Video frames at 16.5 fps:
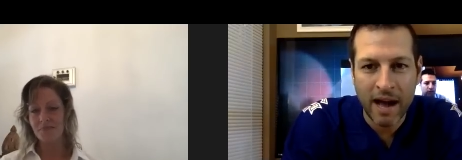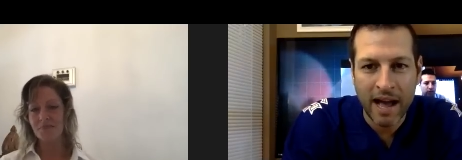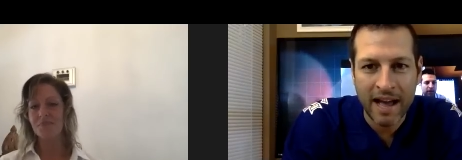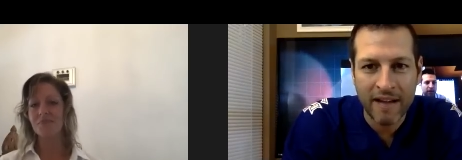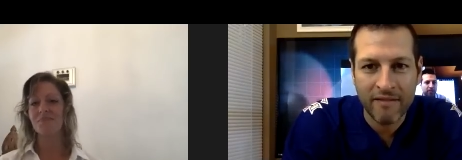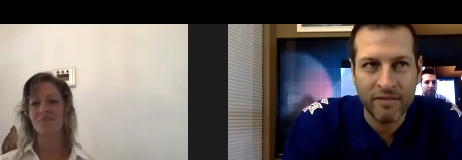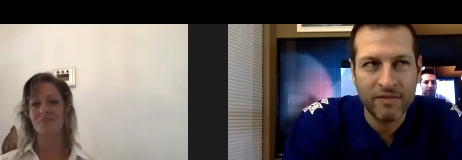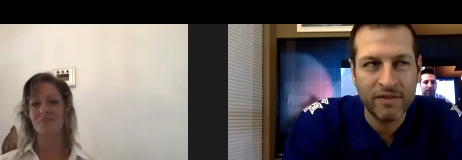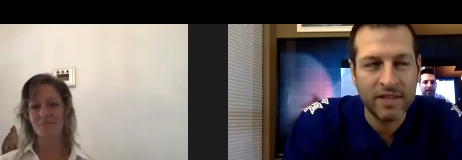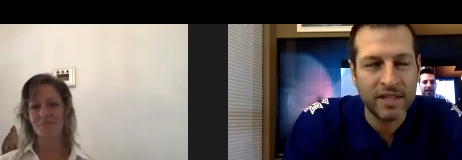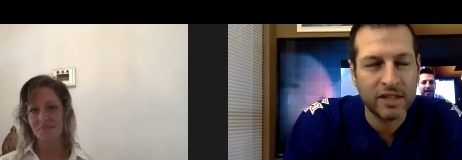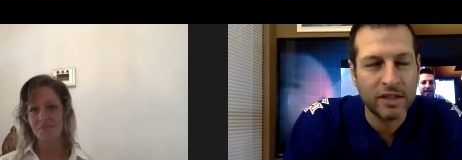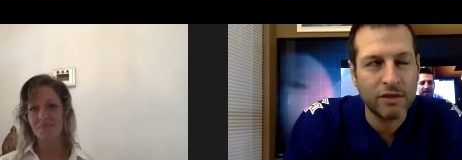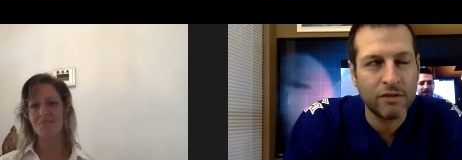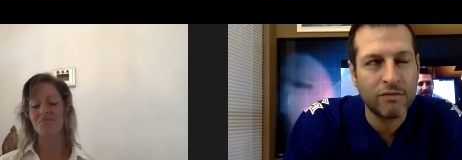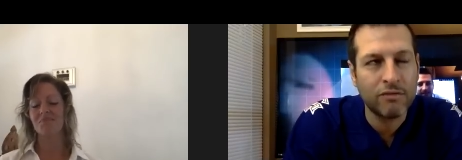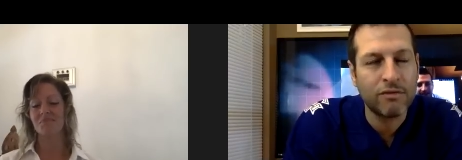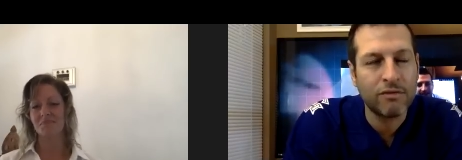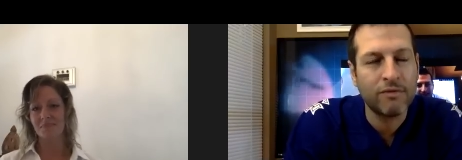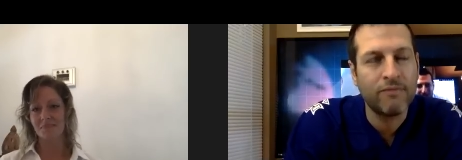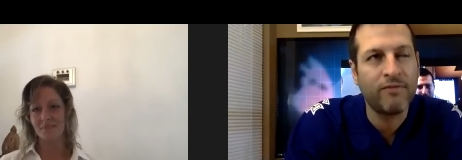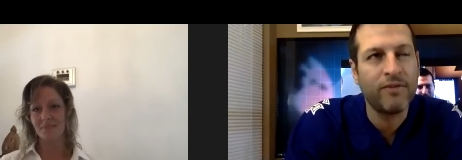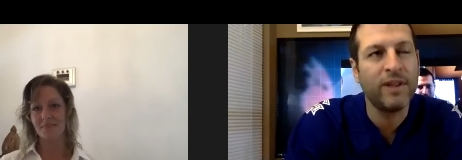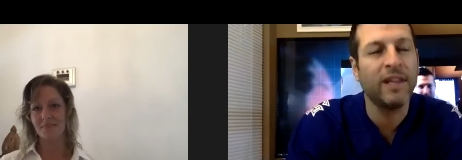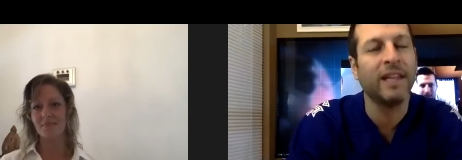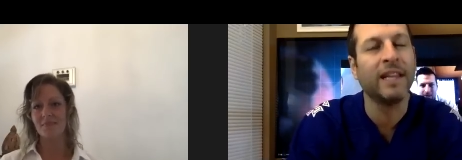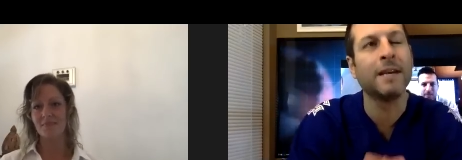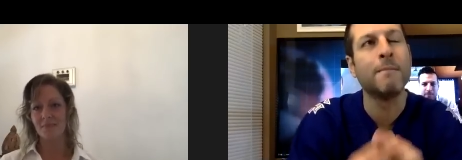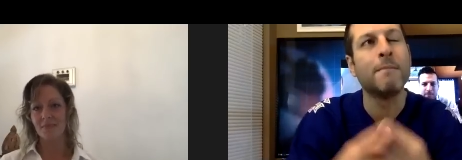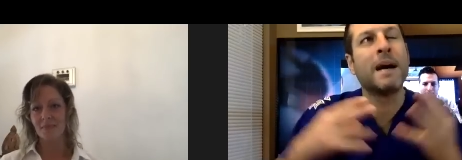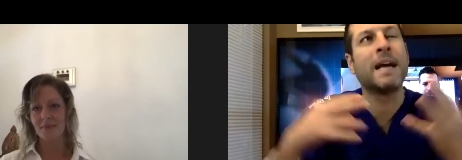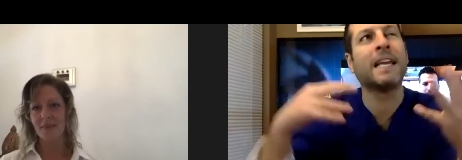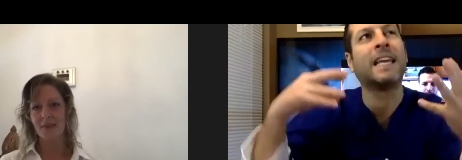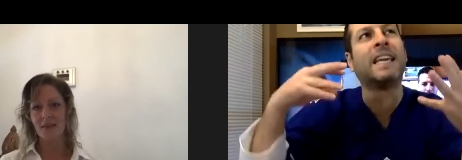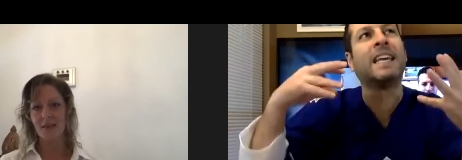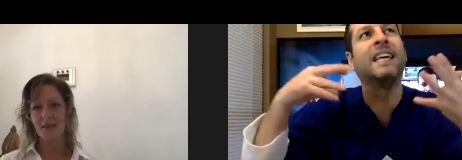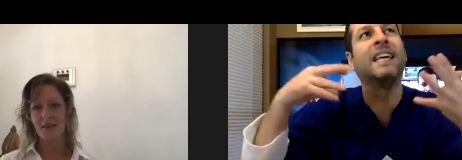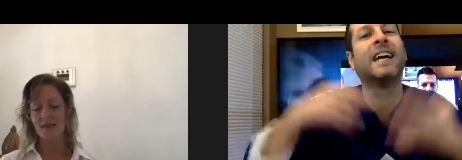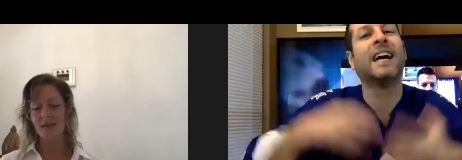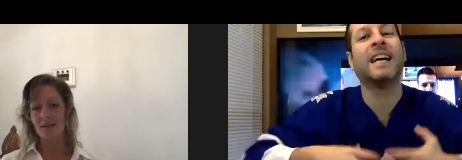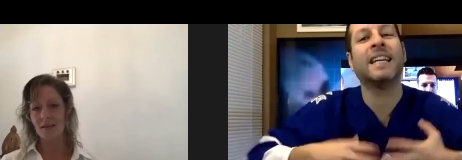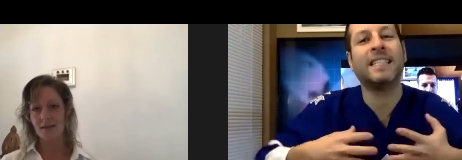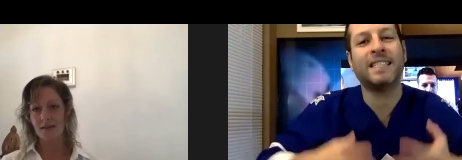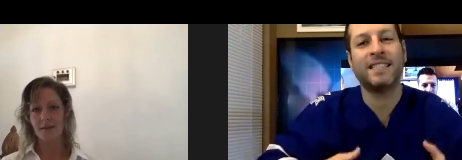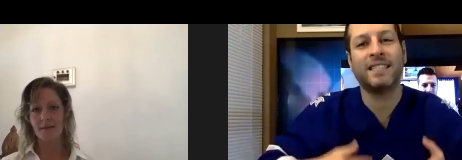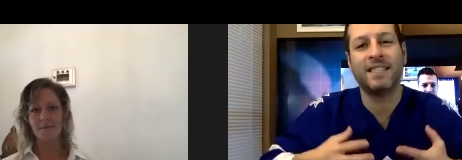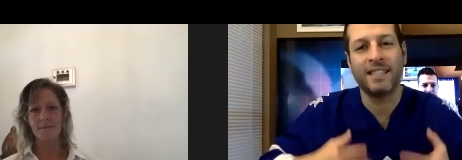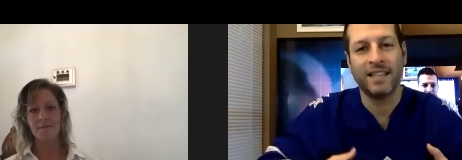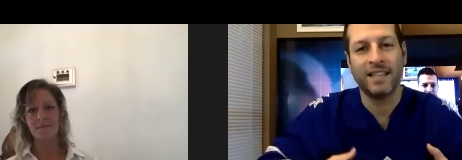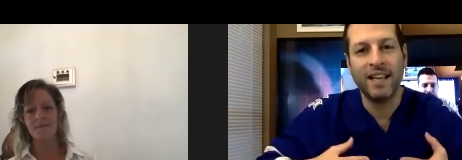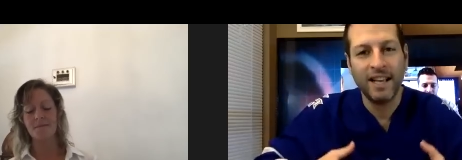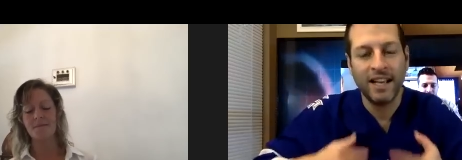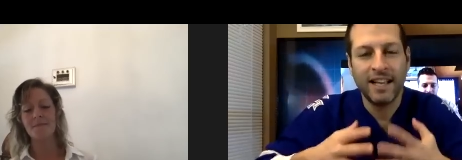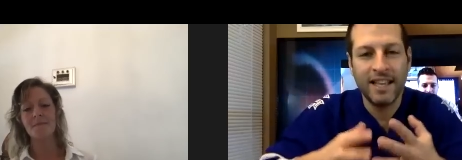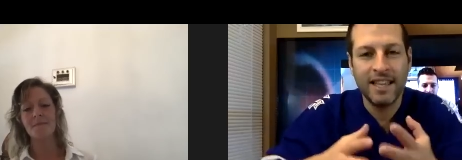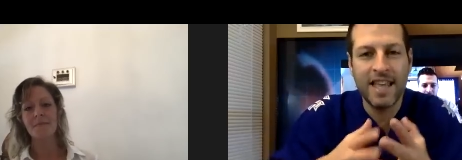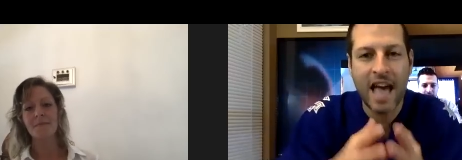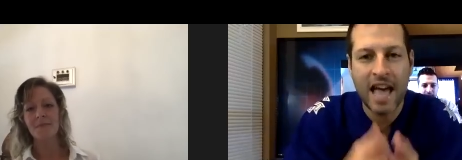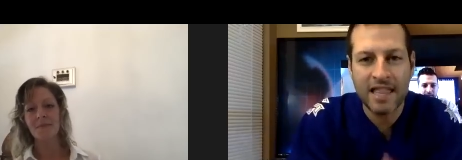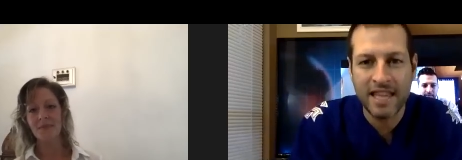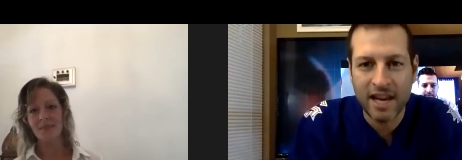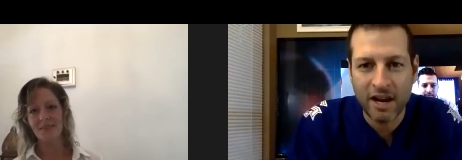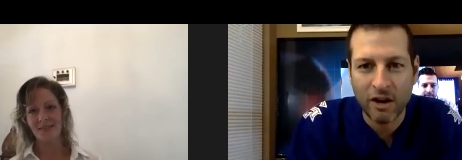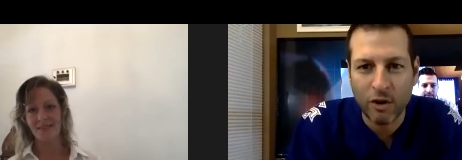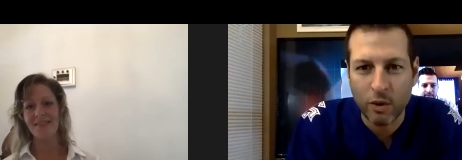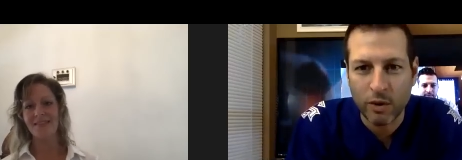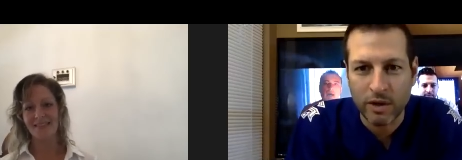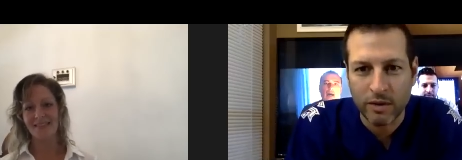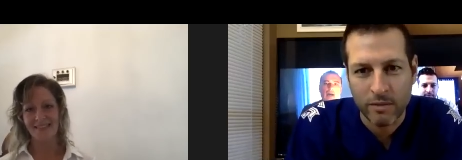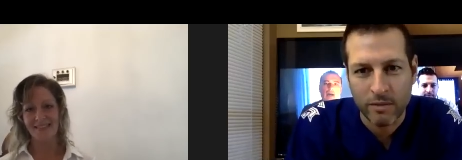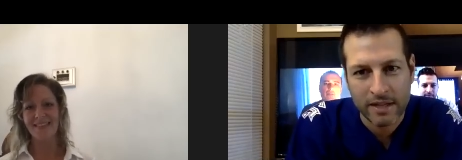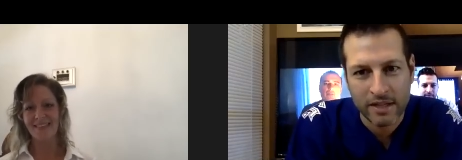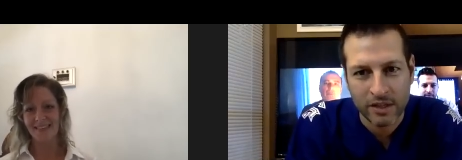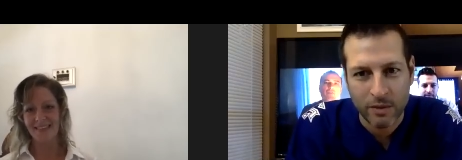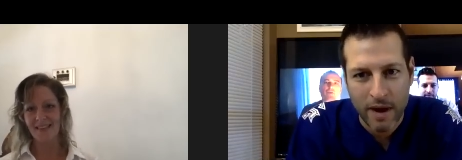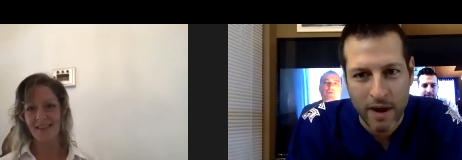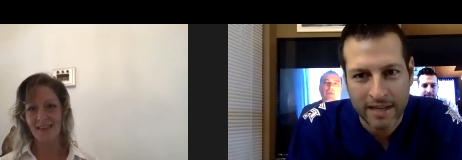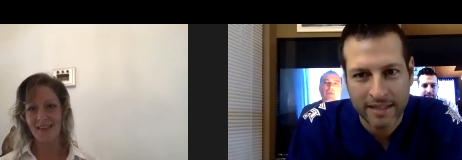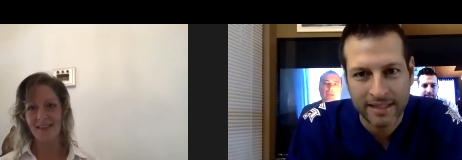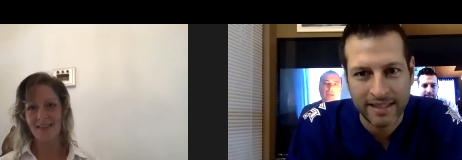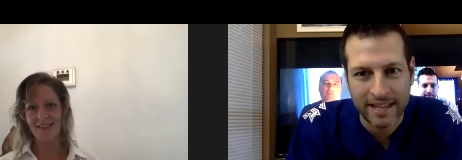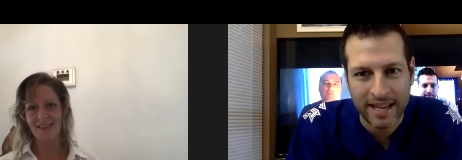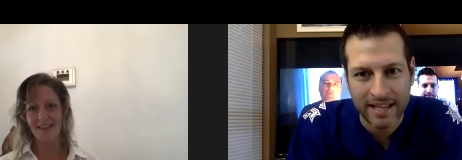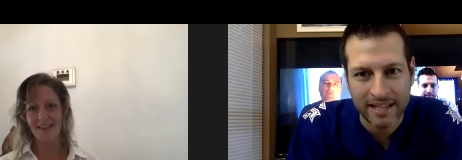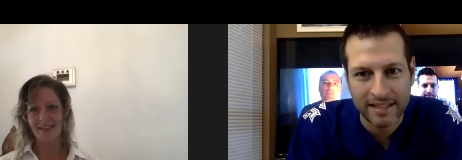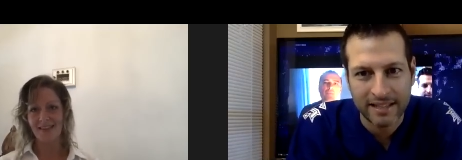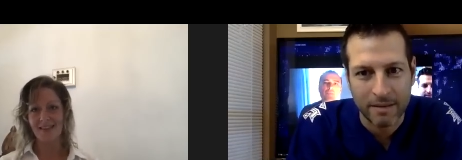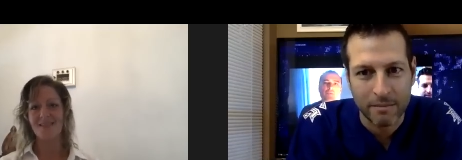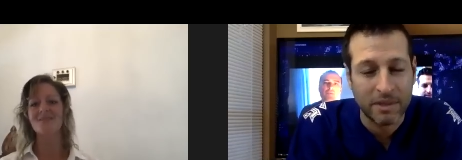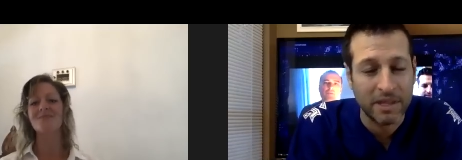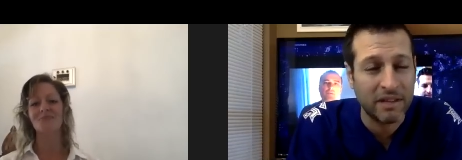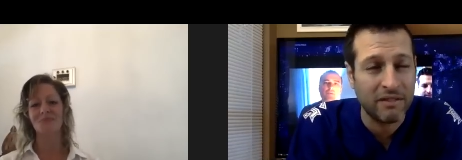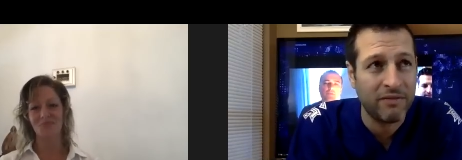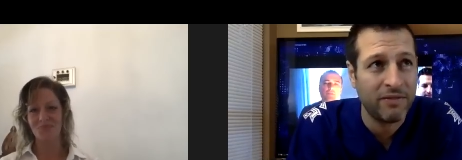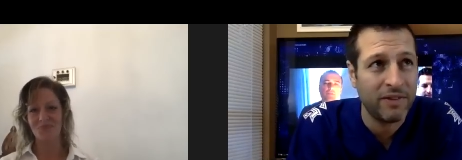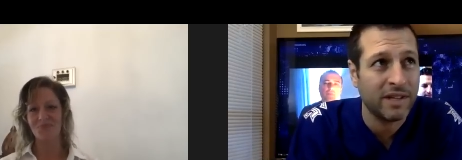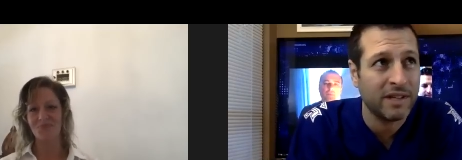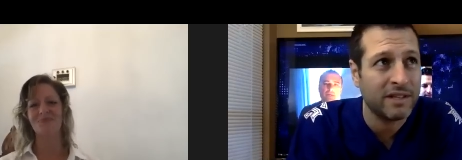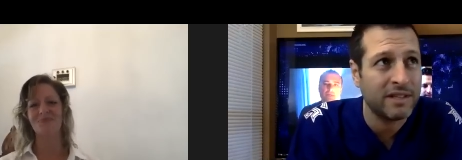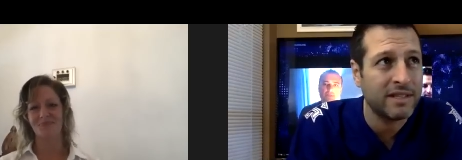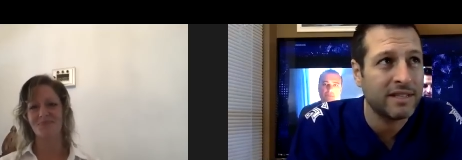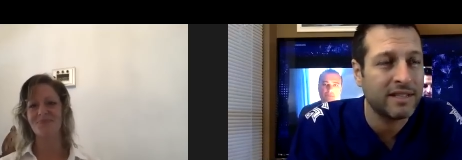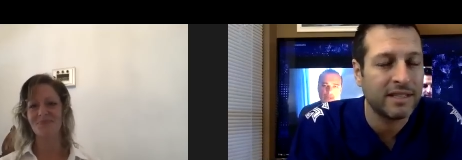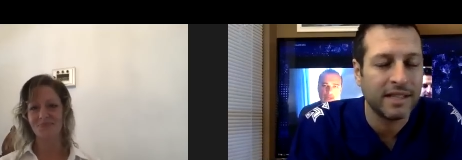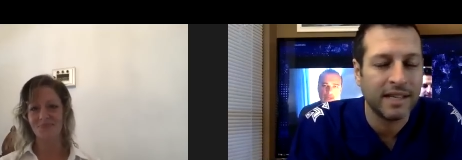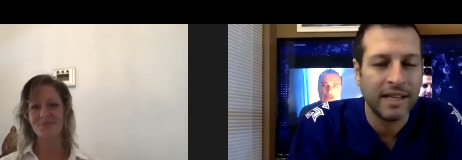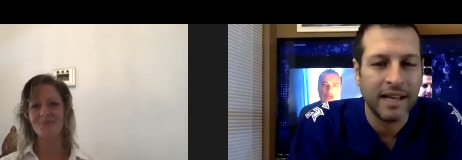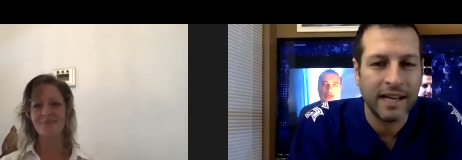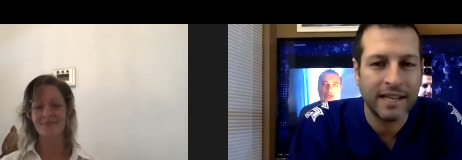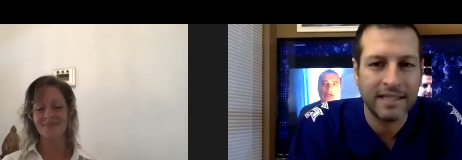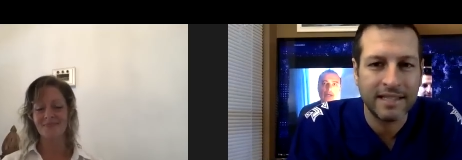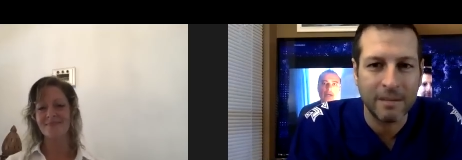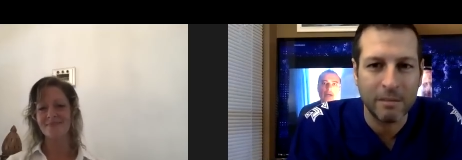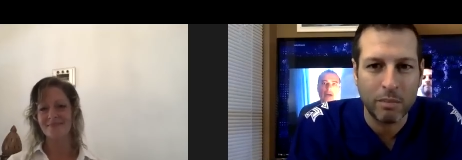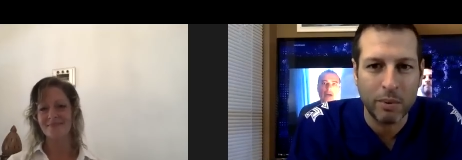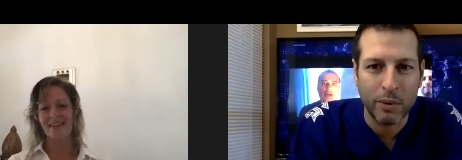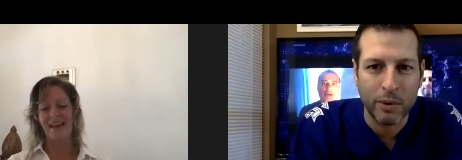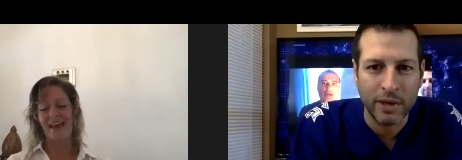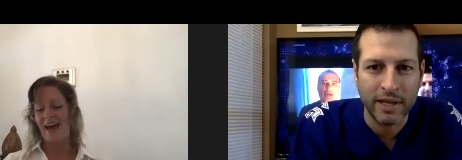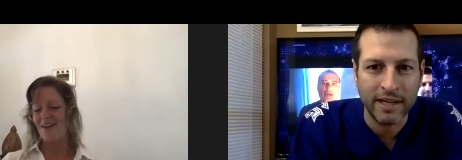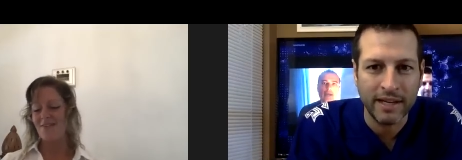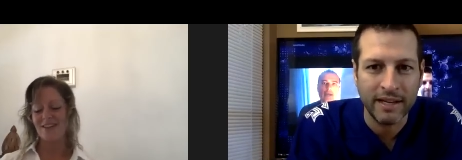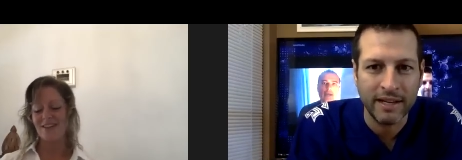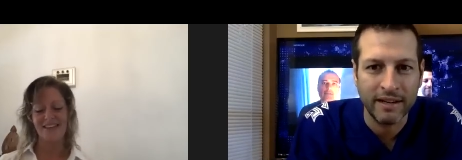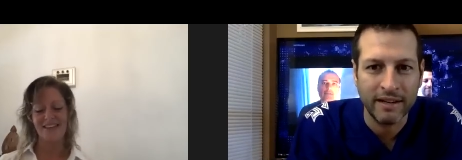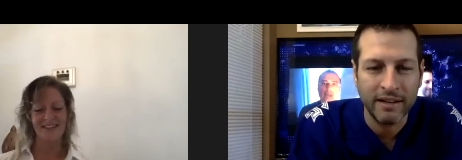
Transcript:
Speaker 1: I have this feeling in my gut that they are going to resurrect something fierce at some point. I have it.